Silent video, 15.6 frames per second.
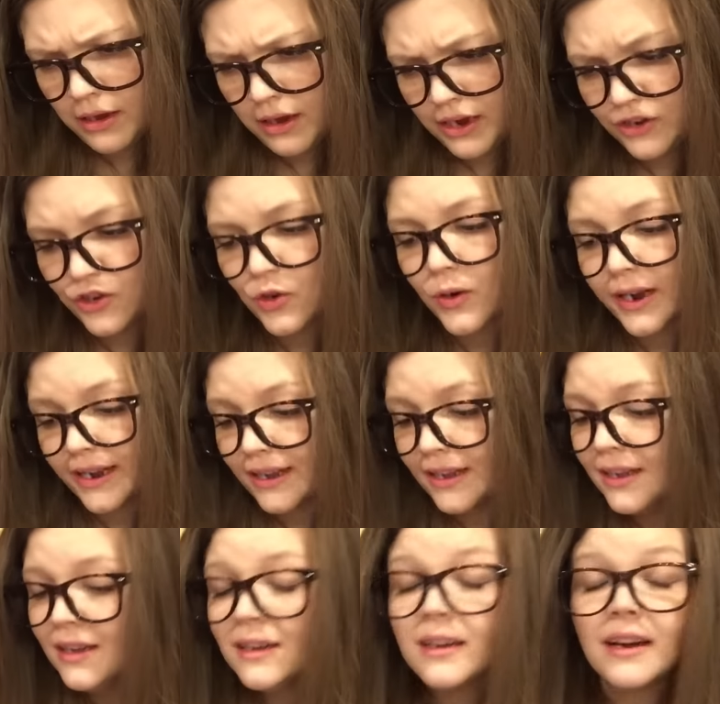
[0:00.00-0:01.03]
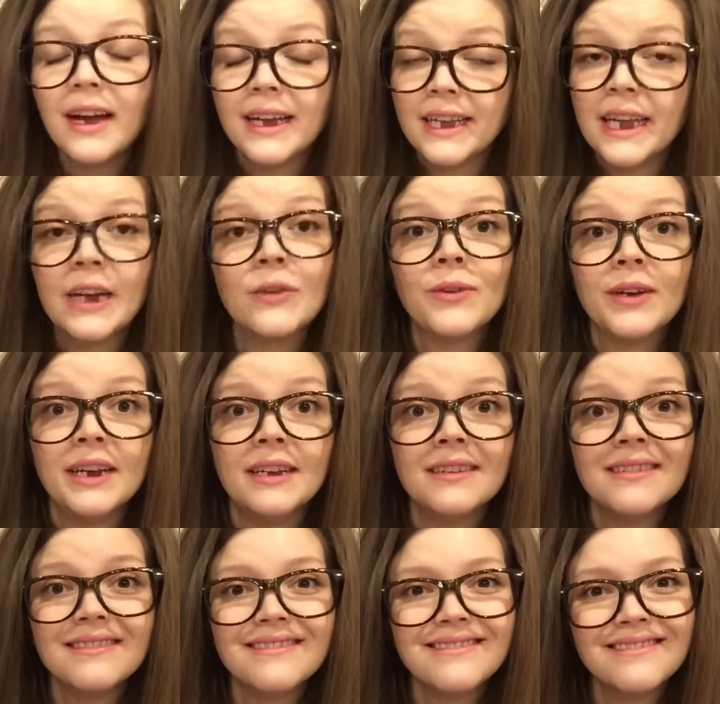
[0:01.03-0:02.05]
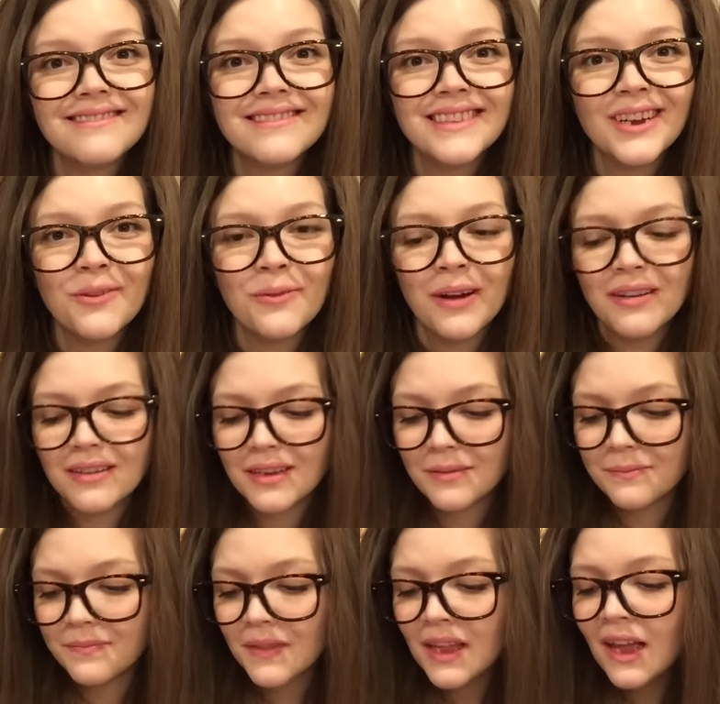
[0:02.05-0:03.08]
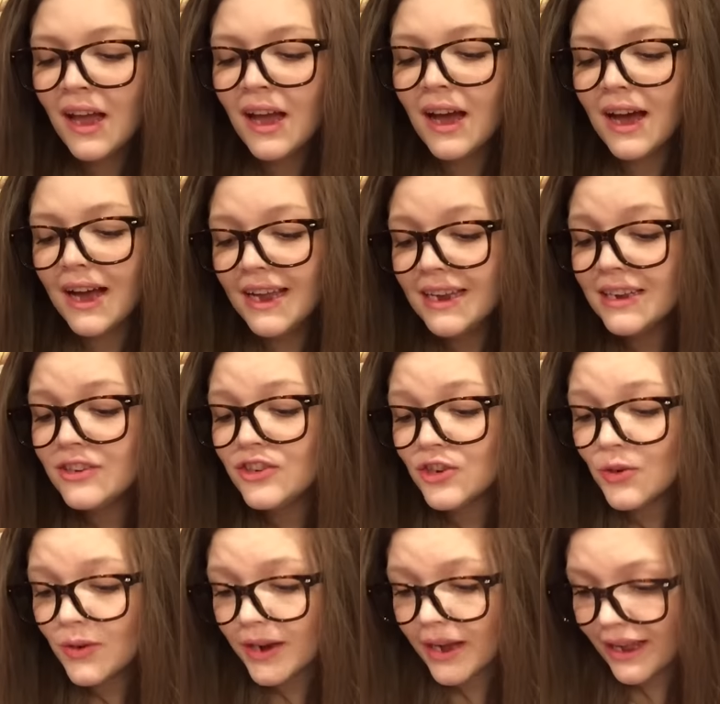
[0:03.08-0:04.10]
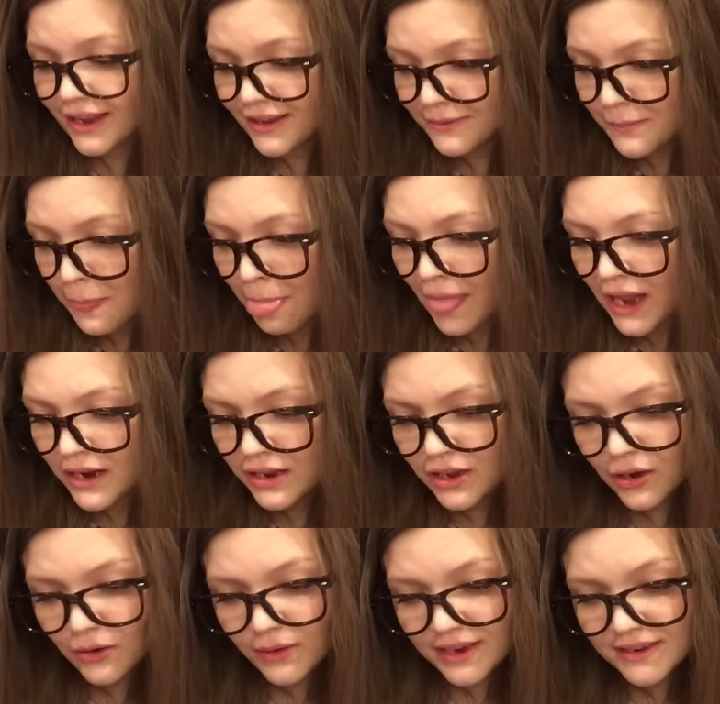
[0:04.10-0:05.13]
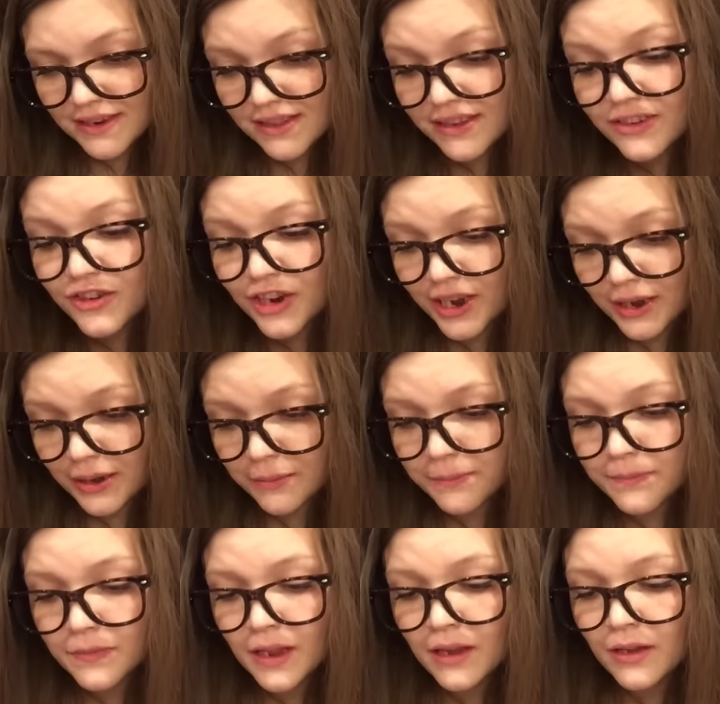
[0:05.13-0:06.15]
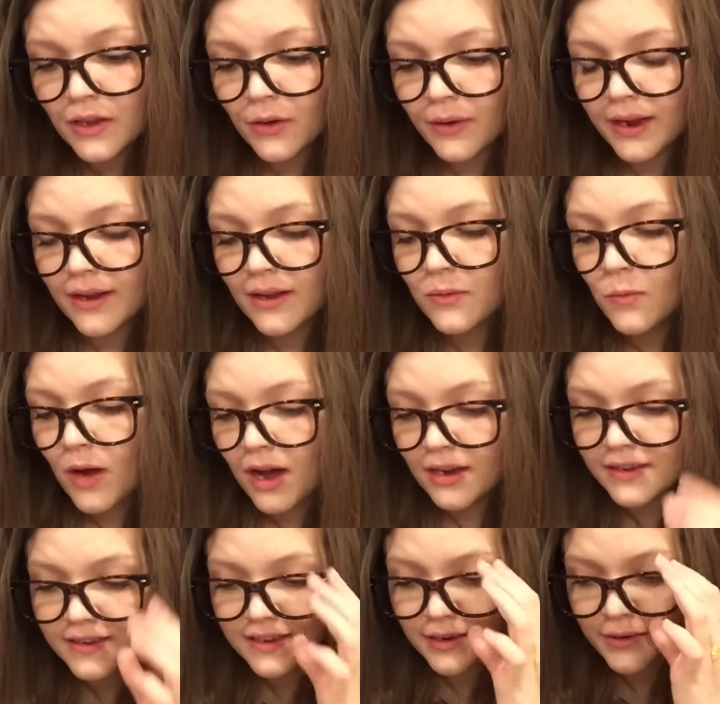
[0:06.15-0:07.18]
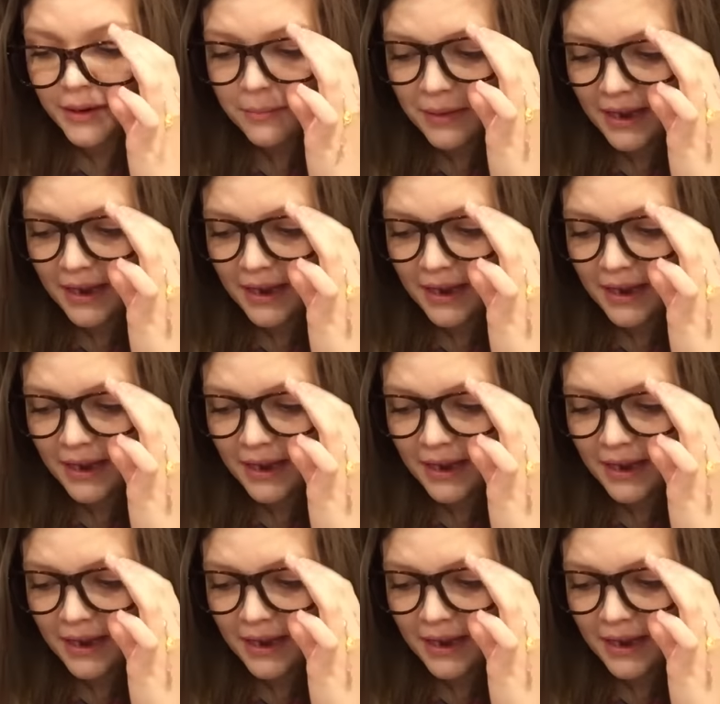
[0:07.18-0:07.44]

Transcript: Enjoy. I can't read. You're welcome. I enjoy going to the gym, going on walks, doing